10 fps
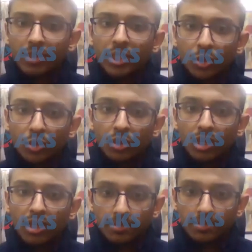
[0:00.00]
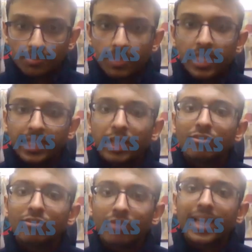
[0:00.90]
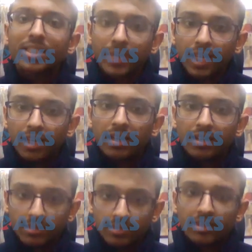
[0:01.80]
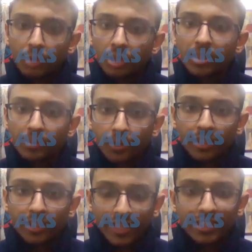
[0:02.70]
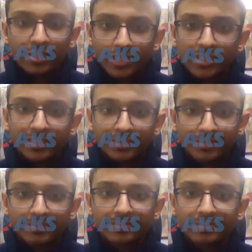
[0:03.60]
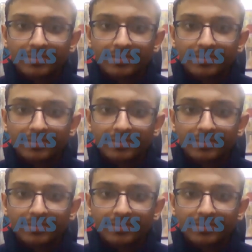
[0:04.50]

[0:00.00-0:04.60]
not able to think of one as being the most important. Very sorry, sir.